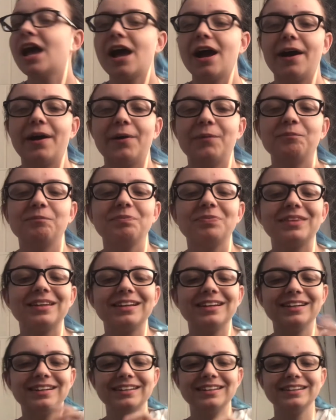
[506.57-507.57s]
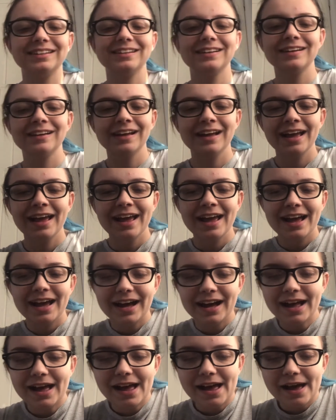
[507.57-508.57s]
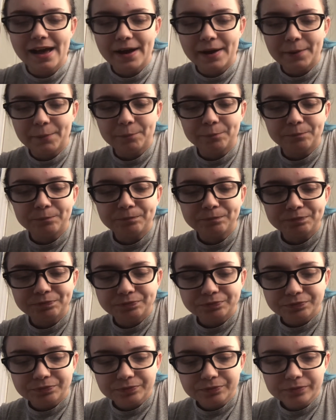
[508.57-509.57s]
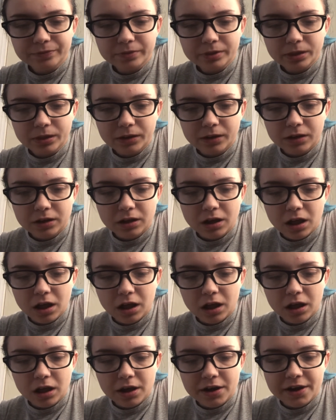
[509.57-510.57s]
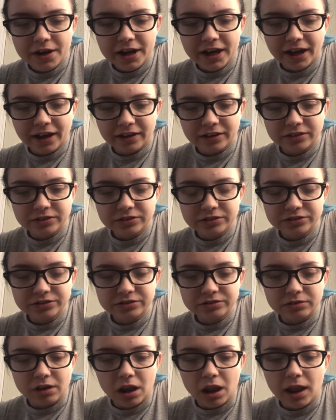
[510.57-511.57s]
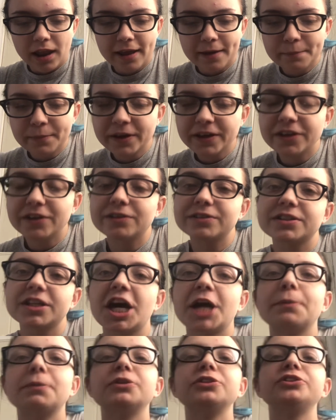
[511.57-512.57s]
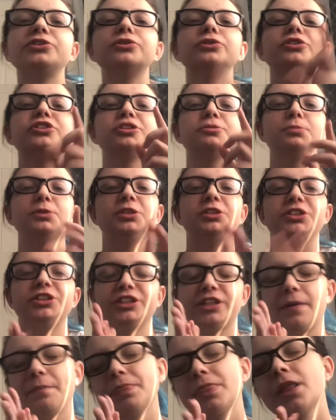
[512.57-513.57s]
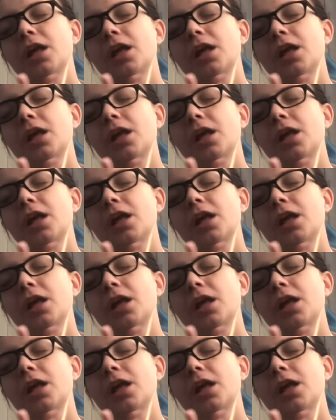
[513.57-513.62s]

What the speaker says: Um, um, Next, limit your time on social media.